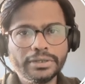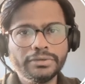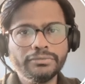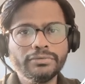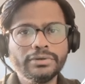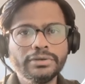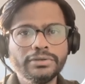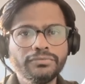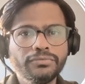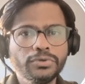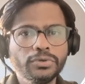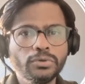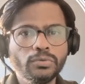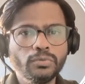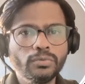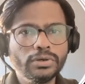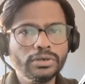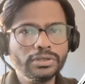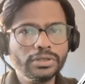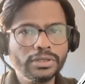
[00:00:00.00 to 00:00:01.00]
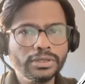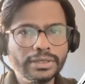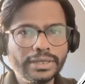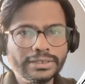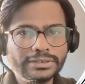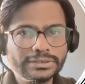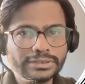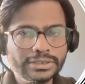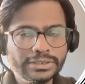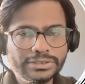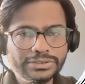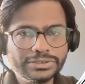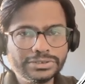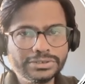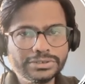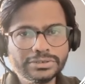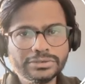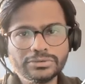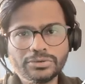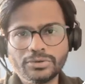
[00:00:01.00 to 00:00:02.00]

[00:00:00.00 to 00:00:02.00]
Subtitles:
even if you're working as an engineer,